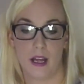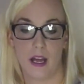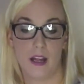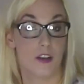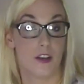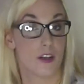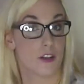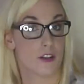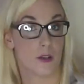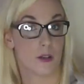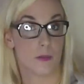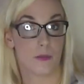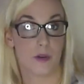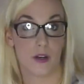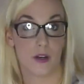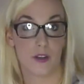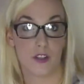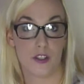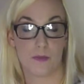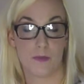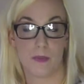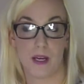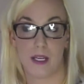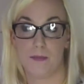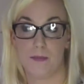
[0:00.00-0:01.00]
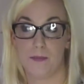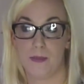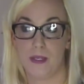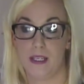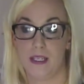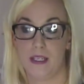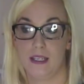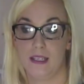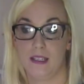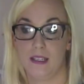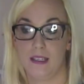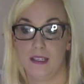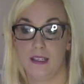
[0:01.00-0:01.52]
Another approach might
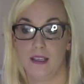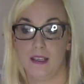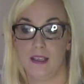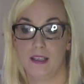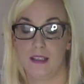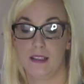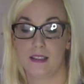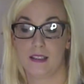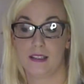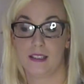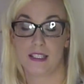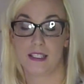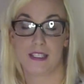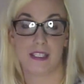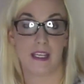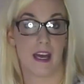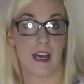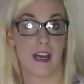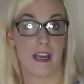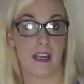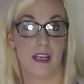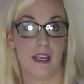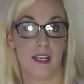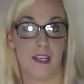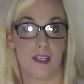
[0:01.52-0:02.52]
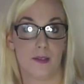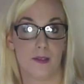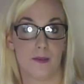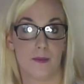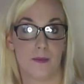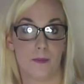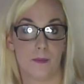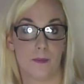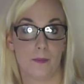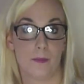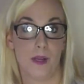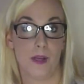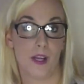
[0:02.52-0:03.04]
be to say,
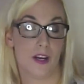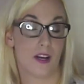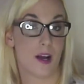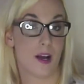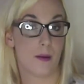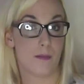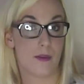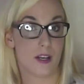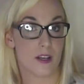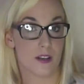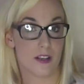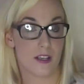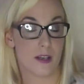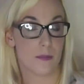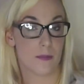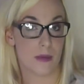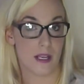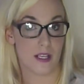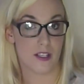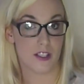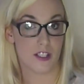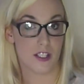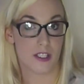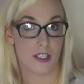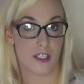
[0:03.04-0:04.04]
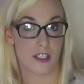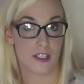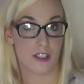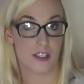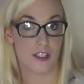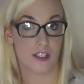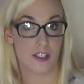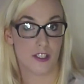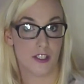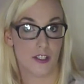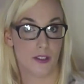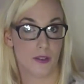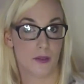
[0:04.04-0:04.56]
look, I'm not going to mention it
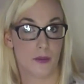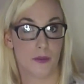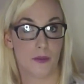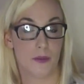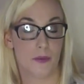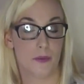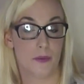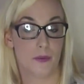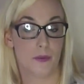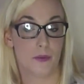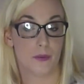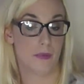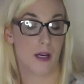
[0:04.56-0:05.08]
to you.